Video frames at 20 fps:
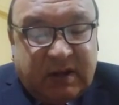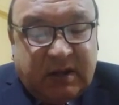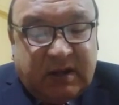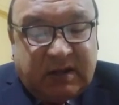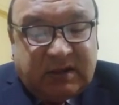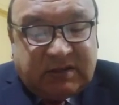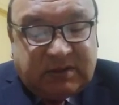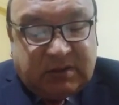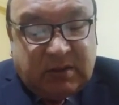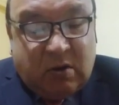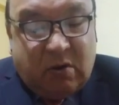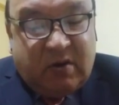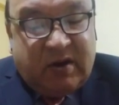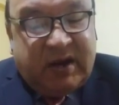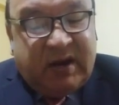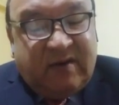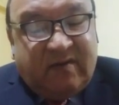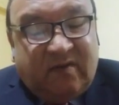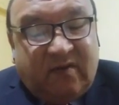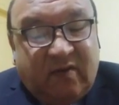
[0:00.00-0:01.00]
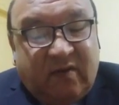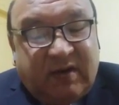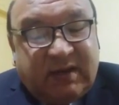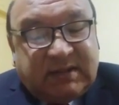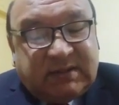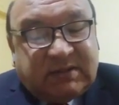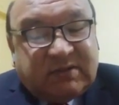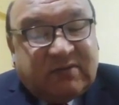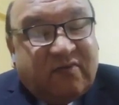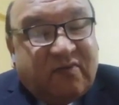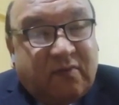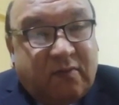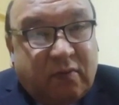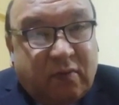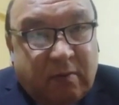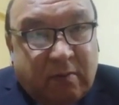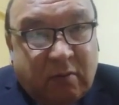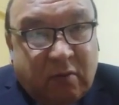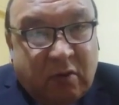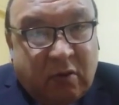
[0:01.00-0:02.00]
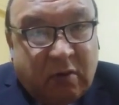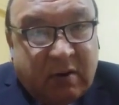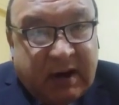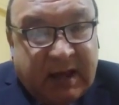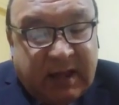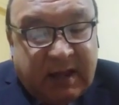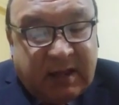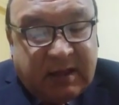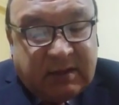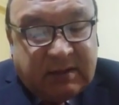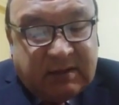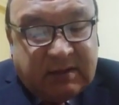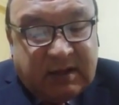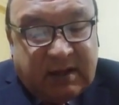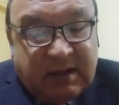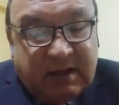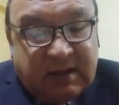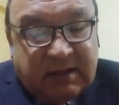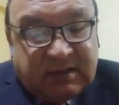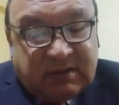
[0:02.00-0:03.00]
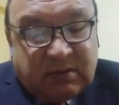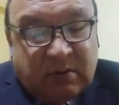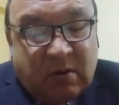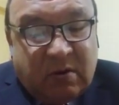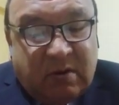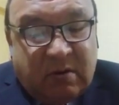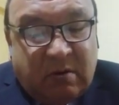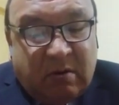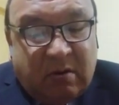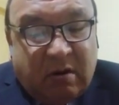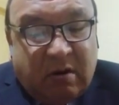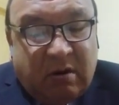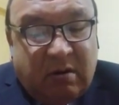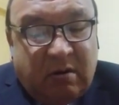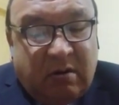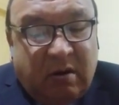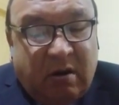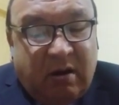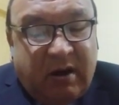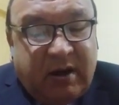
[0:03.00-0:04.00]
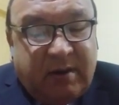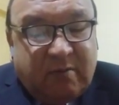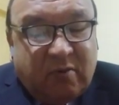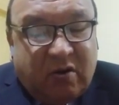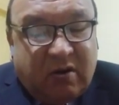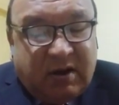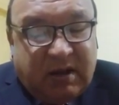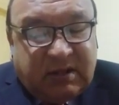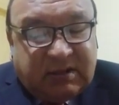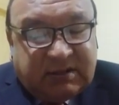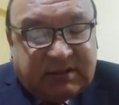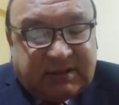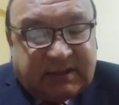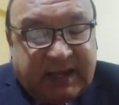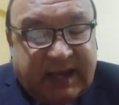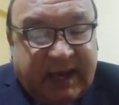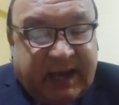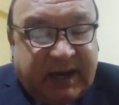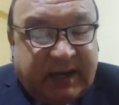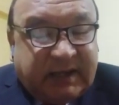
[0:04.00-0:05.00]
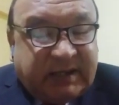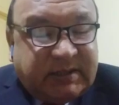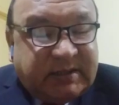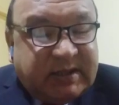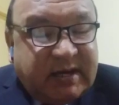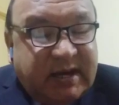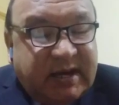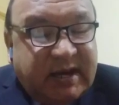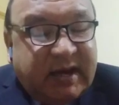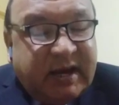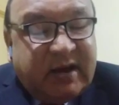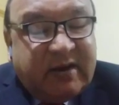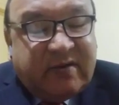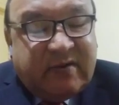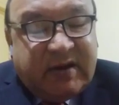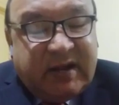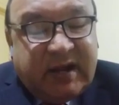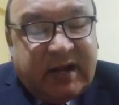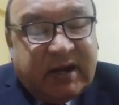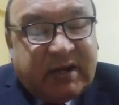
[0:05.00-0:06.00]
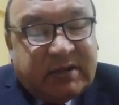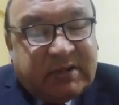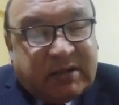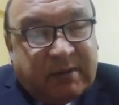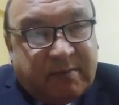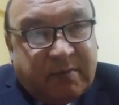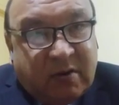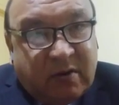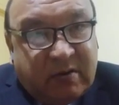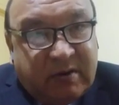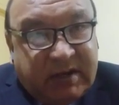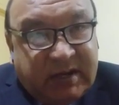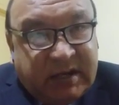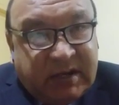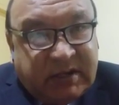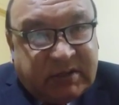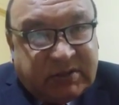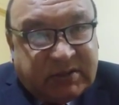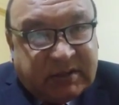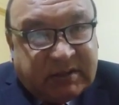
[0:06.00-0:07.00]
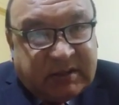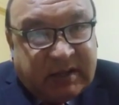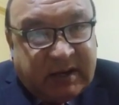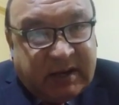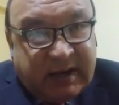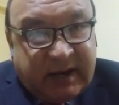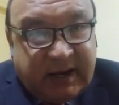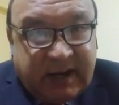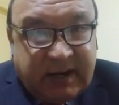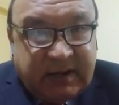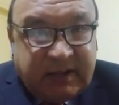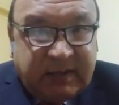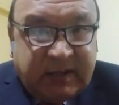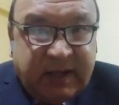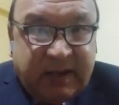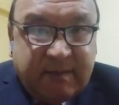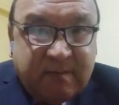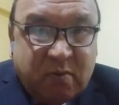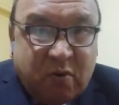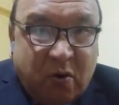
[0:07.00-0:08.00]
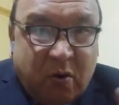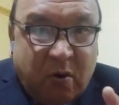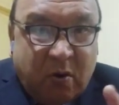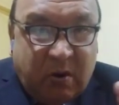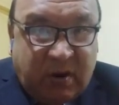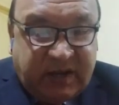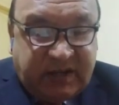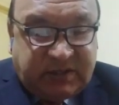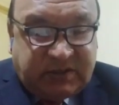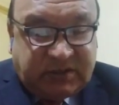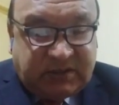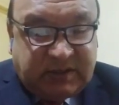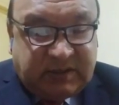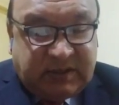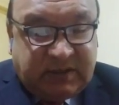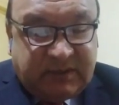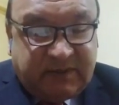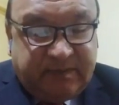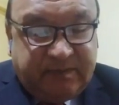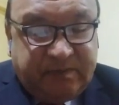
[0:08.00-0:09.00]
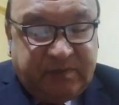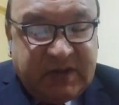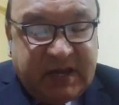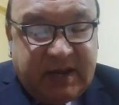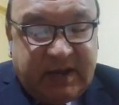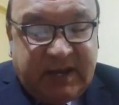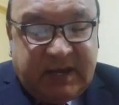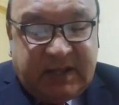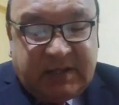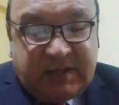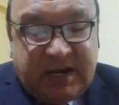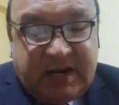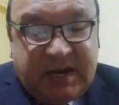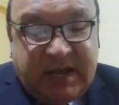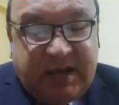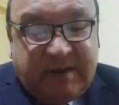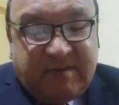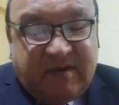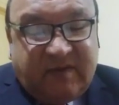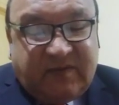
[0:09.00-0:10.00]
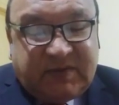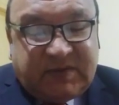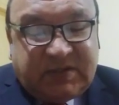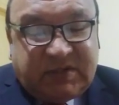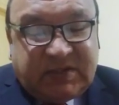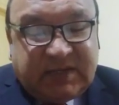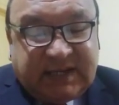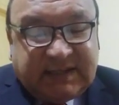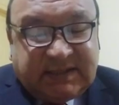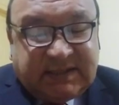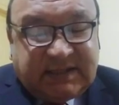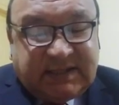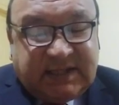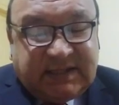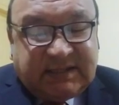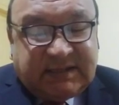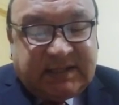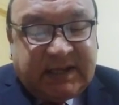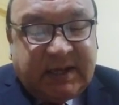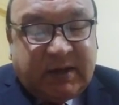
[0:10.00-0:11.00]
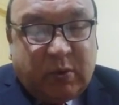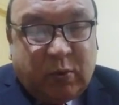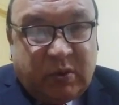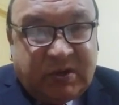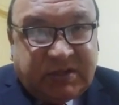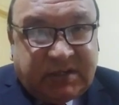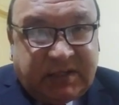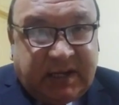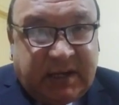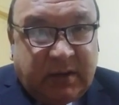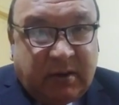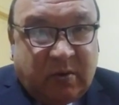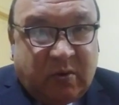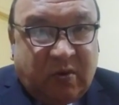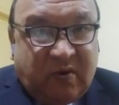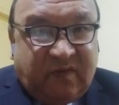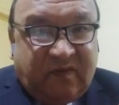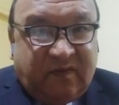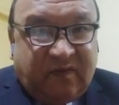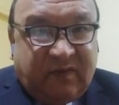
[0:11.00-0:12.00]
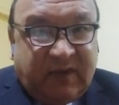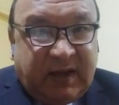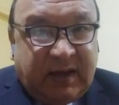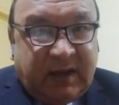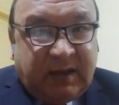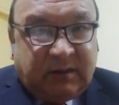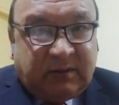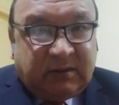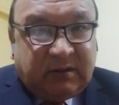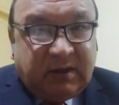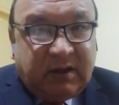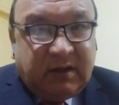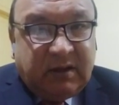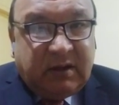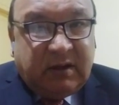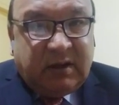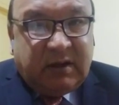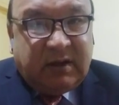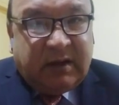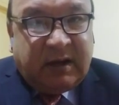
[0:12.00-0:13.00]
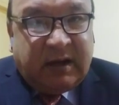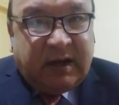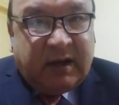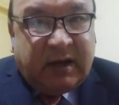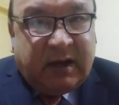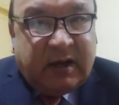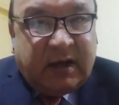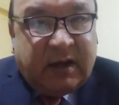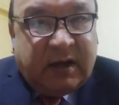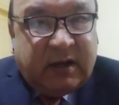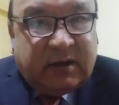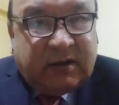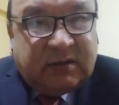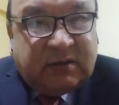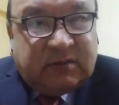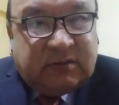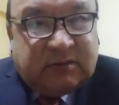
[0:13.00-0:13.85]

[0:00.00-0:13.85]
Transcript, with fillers: So influence of moral on law. Law and morals act and react upon each other and they mold each other. In the name of justice, equity, good faith, uh,